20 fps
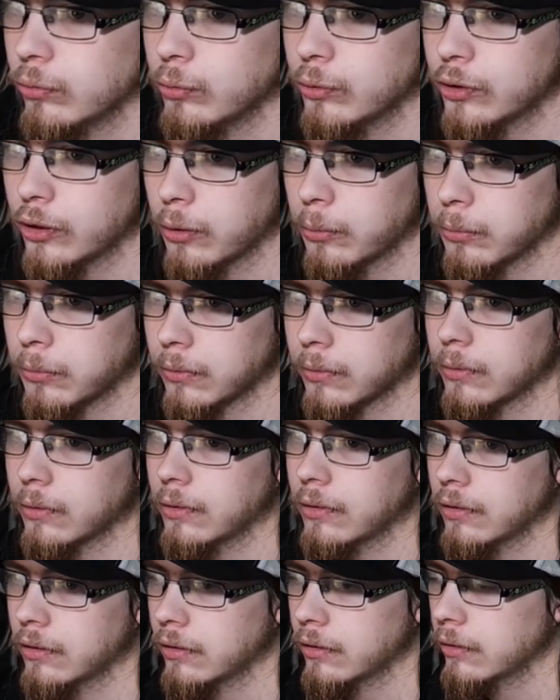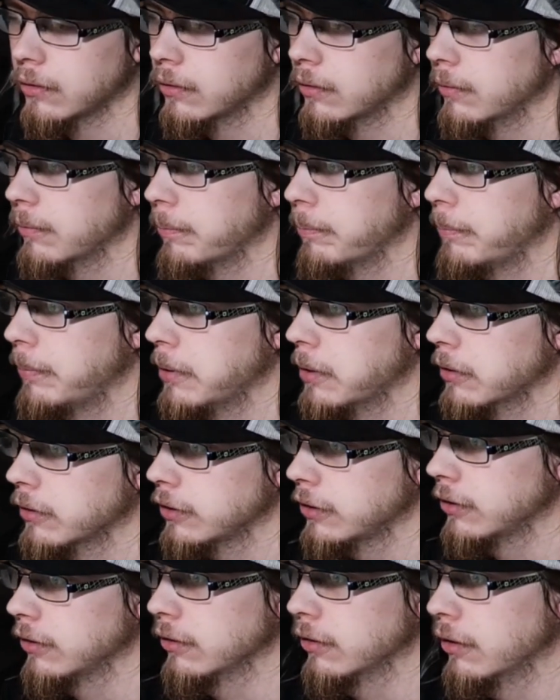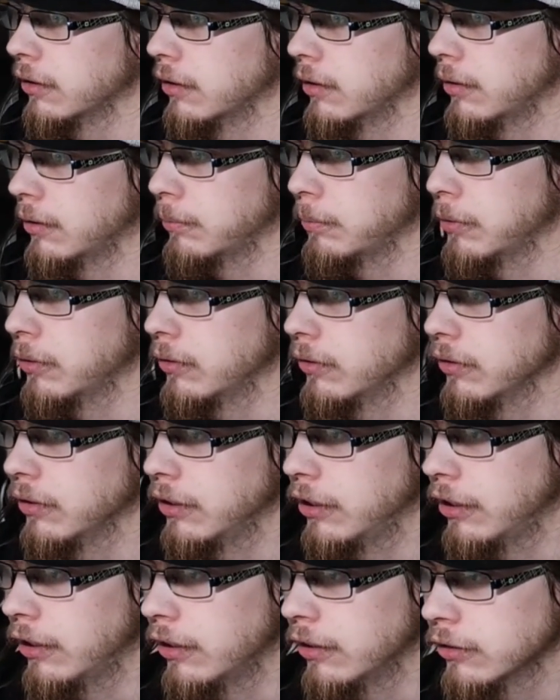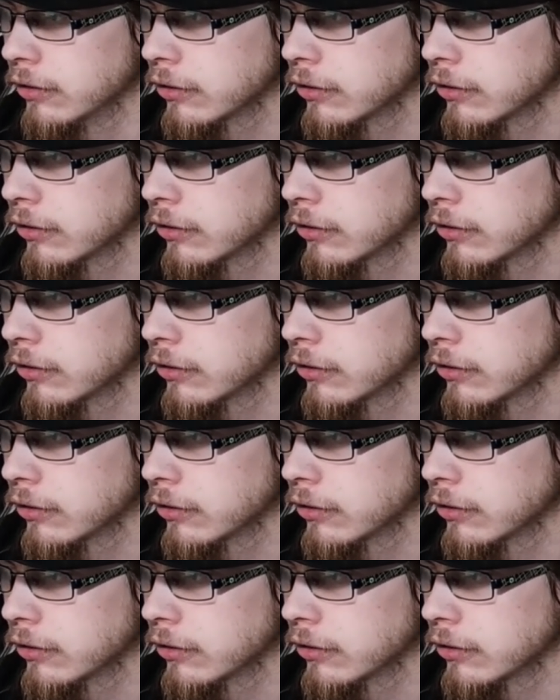some building off the automat.